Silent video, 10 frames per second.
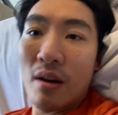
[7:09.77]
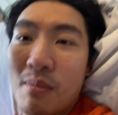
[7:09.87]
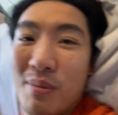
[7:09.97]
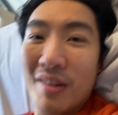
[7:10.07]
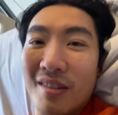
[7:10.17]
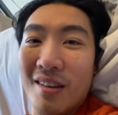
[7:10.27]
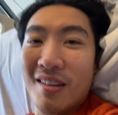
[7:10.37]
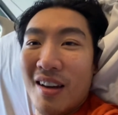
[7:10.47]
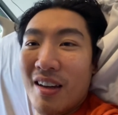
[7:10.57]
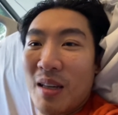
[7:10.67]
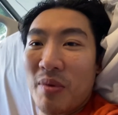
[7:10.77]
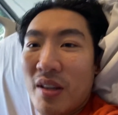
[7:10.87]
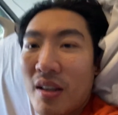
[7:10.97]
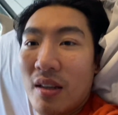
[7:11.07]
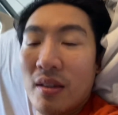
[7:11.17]
But then I keep
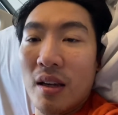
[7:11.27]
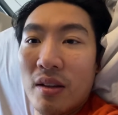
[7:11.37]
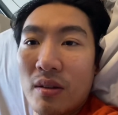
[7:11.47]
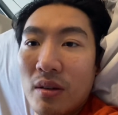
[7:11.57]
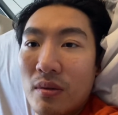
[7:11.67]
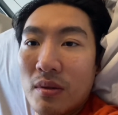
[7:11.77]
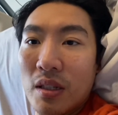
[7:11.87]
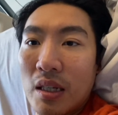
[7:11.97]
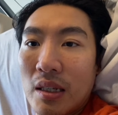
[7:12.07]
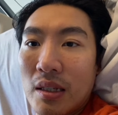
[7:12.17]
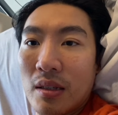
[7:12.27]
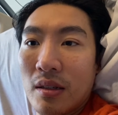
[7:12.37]
thinking that like